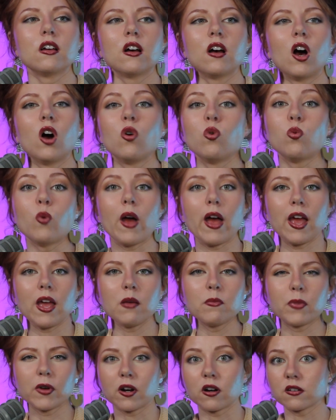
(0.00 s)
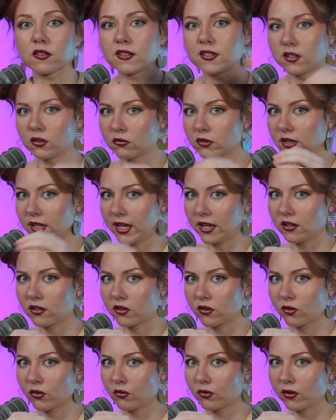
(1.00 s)
away but are still related
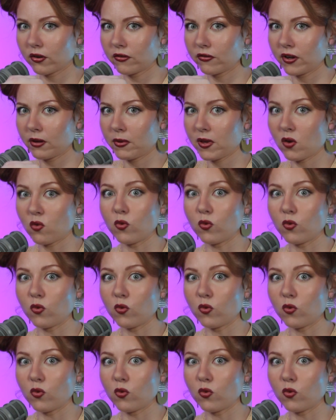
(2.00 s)
to the royal family.